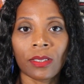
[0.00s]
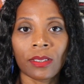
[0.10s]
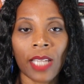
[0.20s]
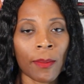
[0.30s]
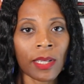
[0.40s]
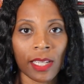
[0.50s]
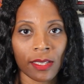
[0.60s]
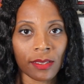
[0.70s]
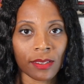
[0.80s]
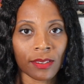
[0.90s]
Daemon
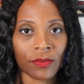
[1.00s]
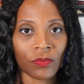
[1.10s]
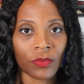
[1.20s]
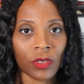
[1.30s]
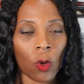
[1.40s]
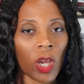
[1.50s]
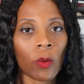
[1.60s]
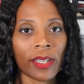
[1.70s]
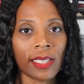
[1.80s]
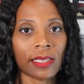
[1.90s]
is, knowing
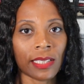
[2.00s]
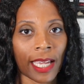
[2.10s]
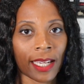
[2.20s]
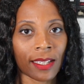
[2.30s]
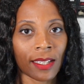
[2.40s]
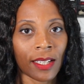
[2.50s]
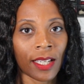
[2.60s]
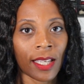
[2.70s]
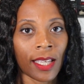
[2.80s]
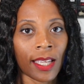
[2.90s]
what he's like,
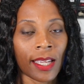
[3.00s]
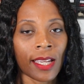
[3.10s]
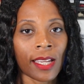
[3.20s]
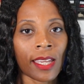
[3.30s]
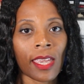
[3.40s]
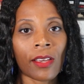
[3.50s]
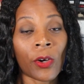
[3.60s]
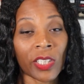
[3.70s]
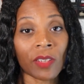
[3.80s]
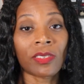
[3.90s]
he
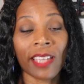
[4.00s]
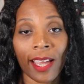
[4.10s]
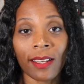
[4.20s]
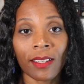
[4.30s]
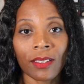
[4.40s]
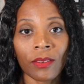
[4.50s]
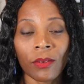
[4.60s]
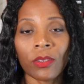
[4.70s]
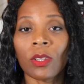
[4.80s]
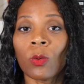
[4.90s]
could have said
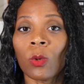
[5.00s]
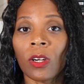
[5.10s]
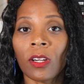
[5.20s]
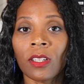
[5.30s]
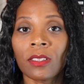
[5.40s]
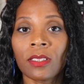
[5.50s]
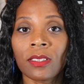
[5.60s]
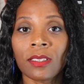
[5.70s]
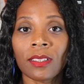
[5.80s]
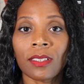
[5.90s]
the
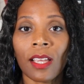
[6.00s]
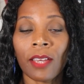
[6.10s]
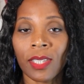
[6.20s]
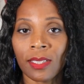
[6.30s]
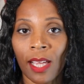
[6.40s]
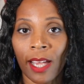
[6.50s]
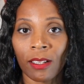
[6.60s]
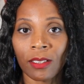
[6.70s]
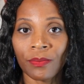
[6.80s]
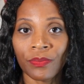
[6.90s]
words of the
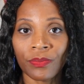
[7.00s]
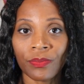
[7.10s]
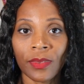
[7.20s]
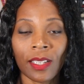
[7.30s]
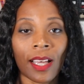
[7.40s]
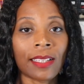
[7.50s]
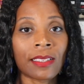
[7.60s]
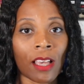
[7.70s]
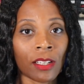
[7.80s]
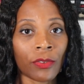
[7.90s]
title, a
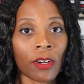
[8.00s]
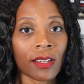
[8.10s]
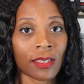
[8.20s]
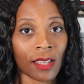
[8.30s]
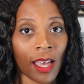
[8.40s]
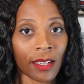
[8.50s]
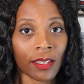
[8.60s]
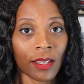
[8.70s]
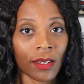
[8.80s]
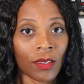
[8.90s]
son for a son.